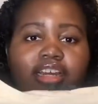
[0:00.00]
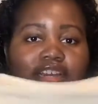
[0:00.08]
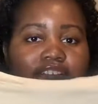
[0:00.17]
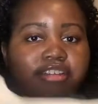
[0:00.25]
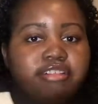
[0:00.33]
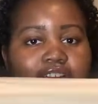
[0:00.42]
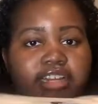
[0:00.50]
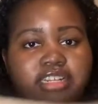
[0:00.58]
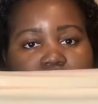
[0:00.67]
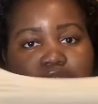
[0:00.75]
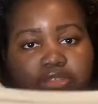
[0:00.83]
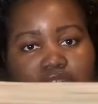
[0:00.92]
You know, I
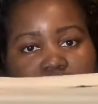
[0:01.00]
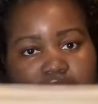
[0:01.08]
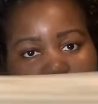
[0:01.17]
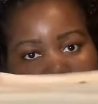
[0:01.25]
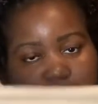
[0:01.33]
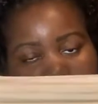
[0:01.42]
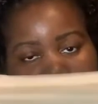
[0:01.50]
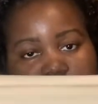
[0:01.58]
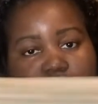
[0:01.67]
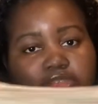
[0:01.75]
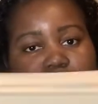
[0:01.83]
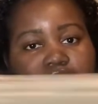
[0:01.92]
love shirts that can really
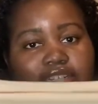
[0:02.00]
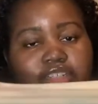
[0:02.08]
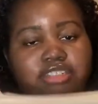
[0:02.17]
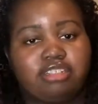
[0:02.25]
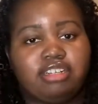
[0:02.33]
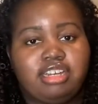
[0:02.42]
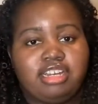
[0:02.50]
stretch.